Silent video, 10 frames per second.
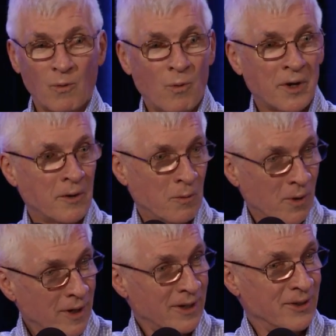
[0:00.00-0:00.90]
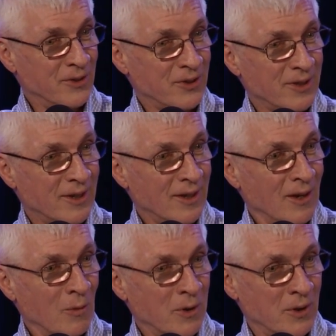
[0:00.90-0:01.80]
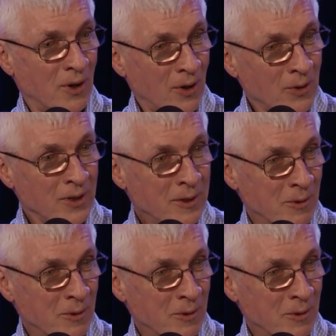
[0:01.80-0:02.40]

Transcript: what it was when the Holy